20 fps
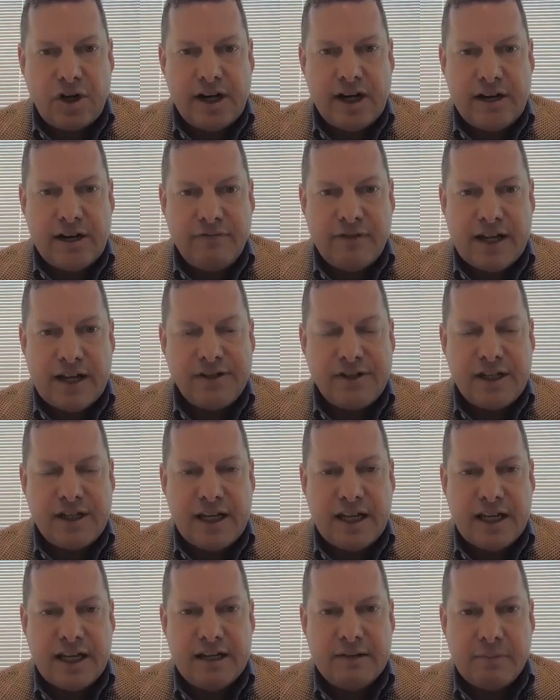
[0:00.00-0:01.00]
started
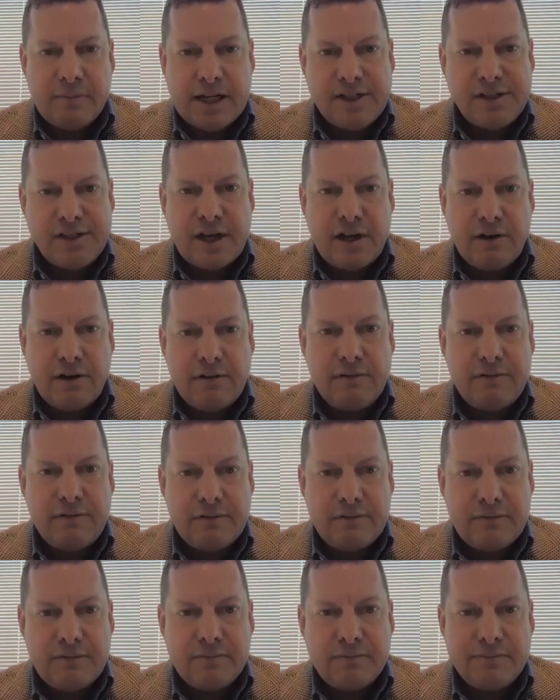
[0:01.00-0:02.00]
investing in it myself.